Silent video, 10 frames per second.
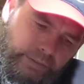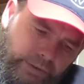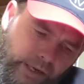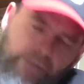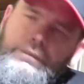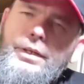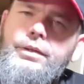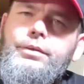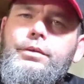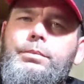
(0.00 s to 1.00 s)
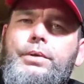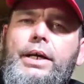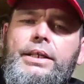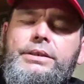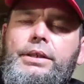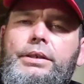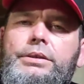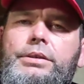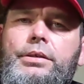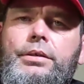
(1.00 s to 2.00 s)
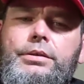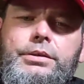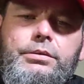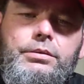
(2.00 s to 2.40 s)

will not fit through the brass inserts.